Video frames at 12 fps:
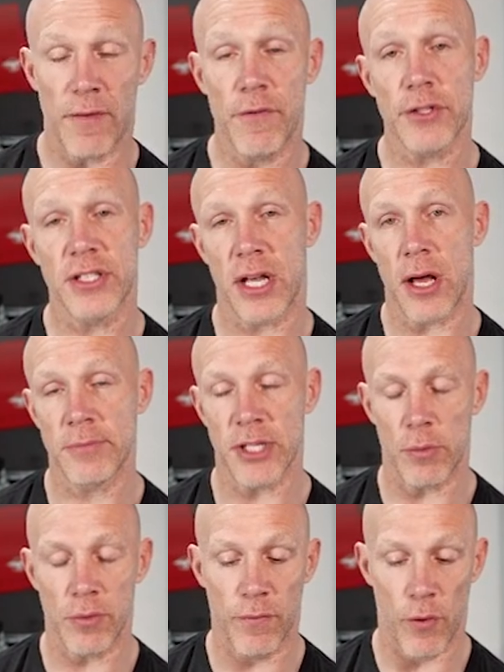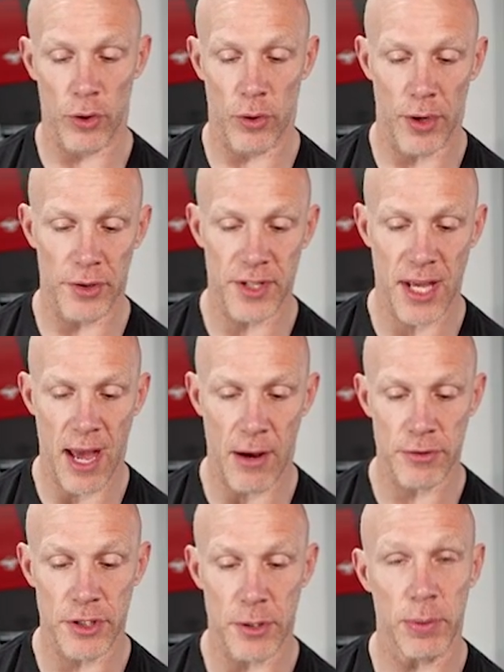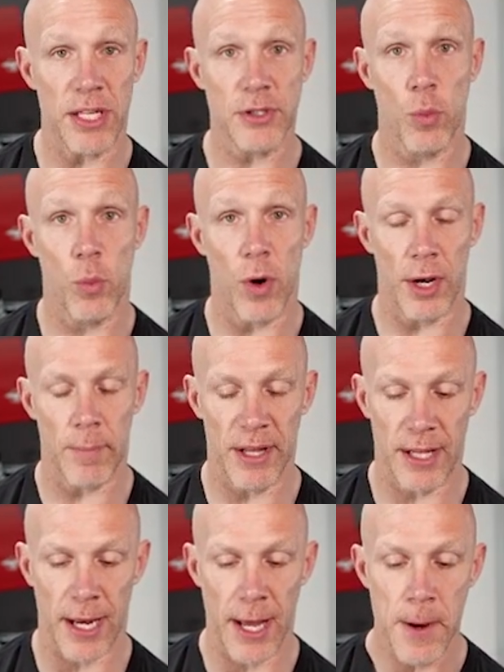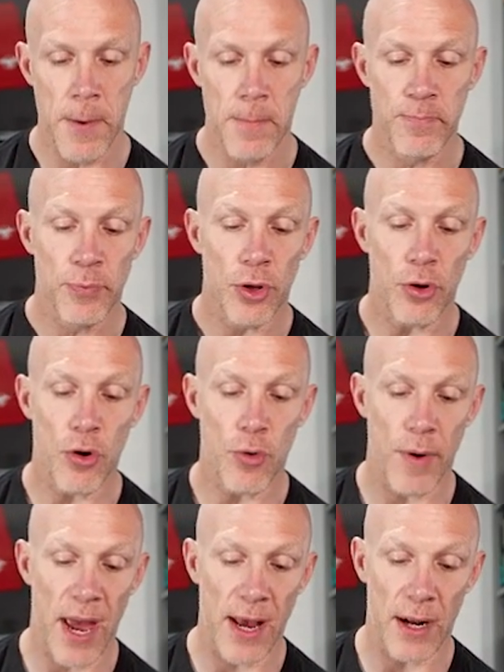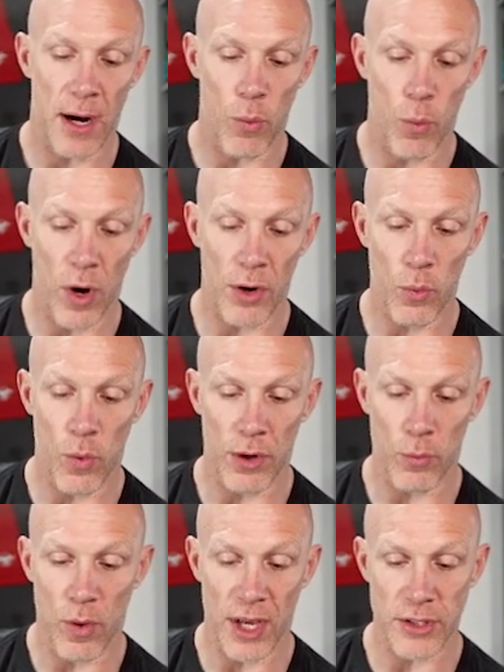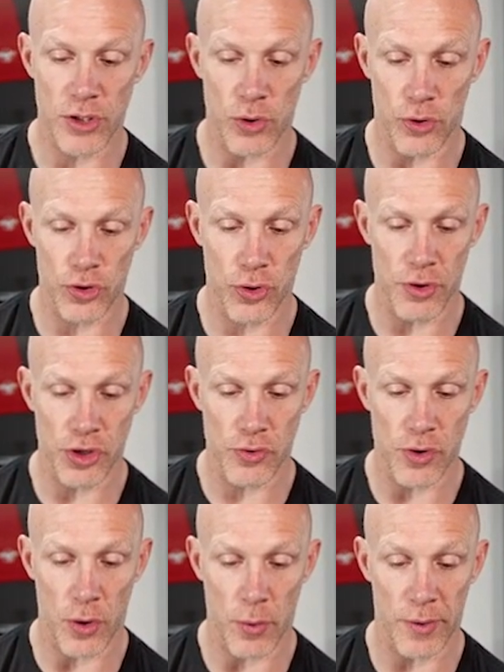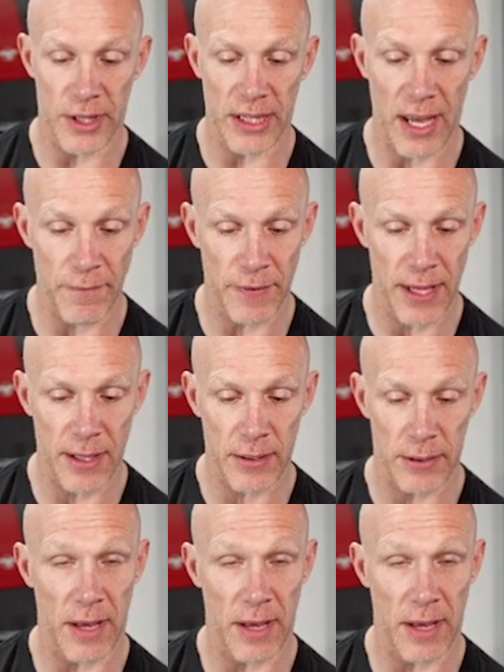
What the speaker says: First, it comes out with 4 loyalty counters. The +1 ability, you create a 1/1 white soldier creature token with lifelink.